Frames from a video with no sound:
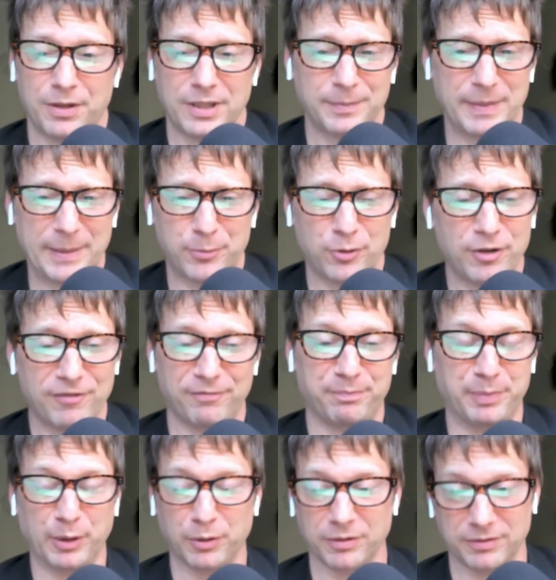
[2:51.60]
Well, there's people
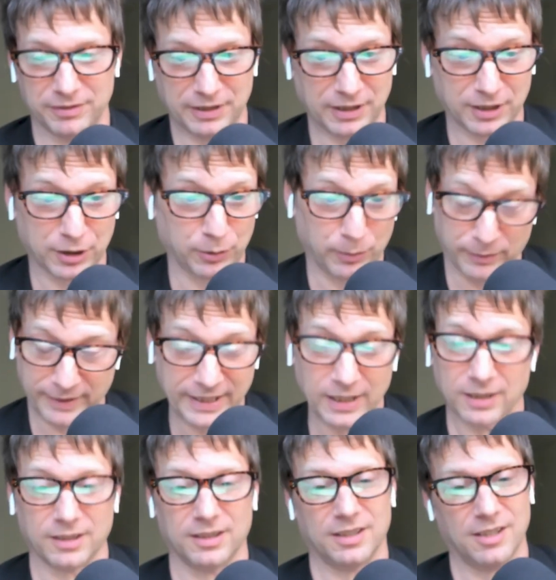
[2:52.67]
who've built their
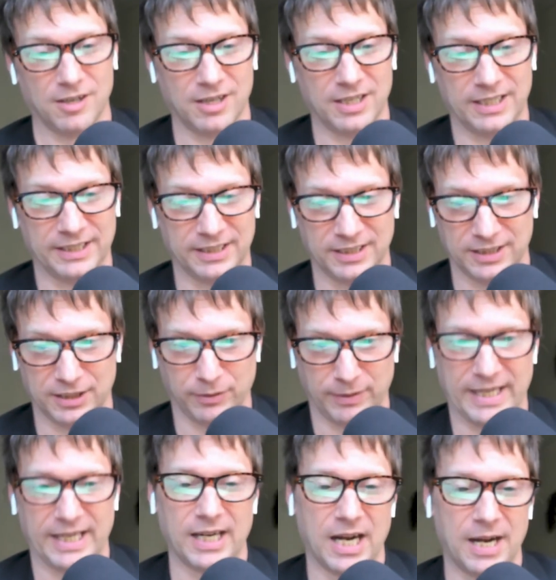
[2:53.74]
career on
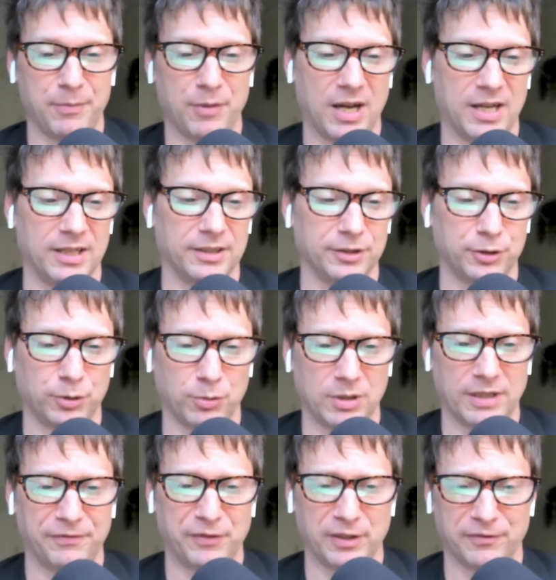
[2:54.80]
grit. I'm not
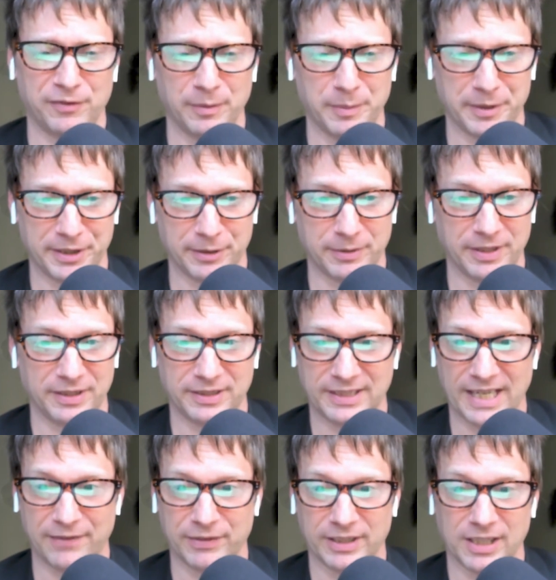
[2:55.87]
sure if you're familiar with
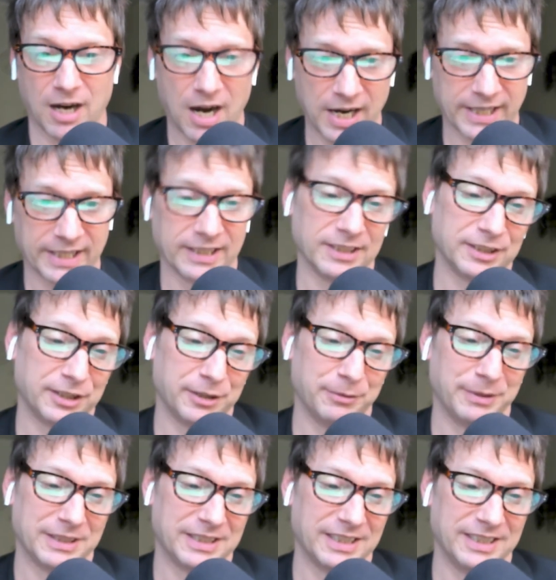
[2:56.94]
David Goggins,
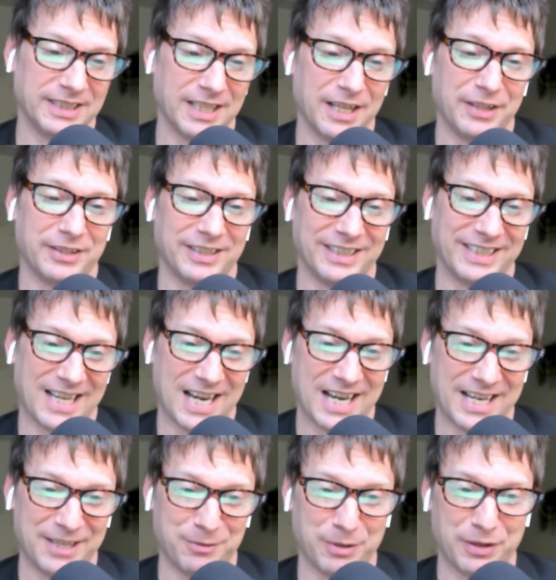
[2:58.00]
who is another
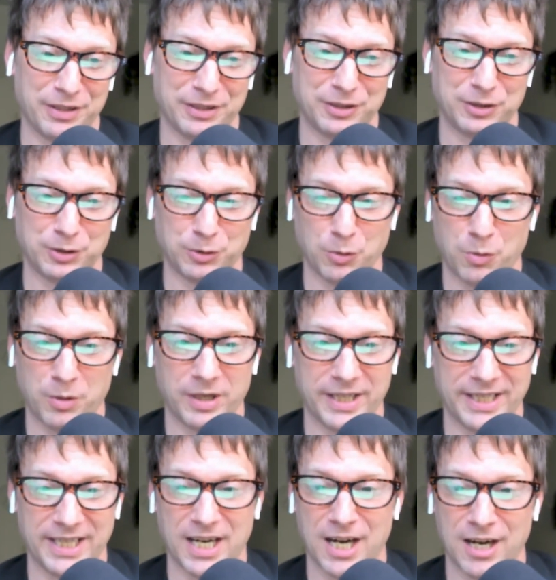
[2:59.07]
guy with a
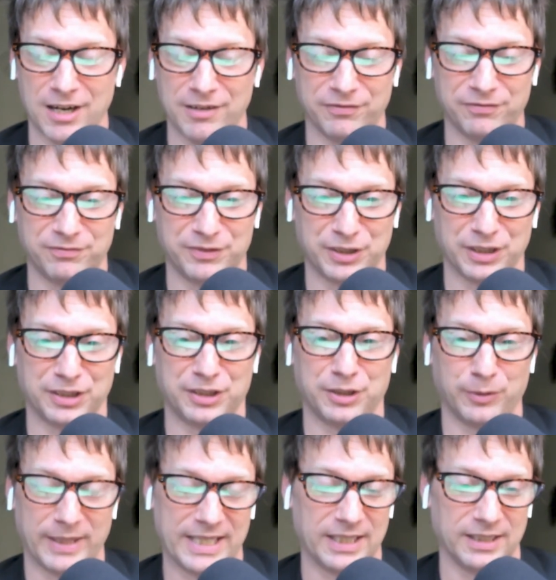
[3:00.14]
story of
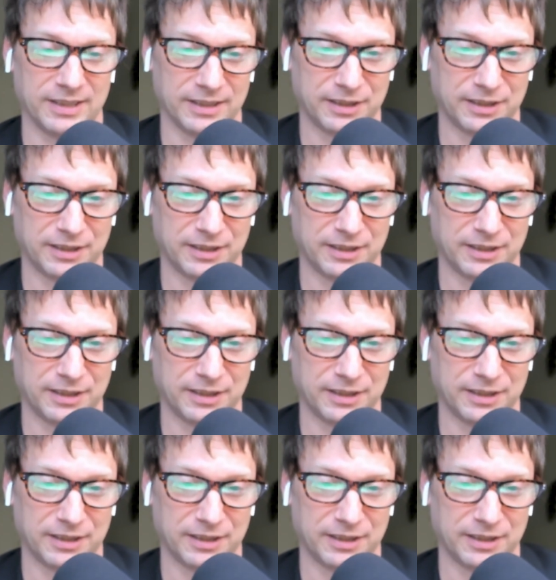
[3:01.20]
just grit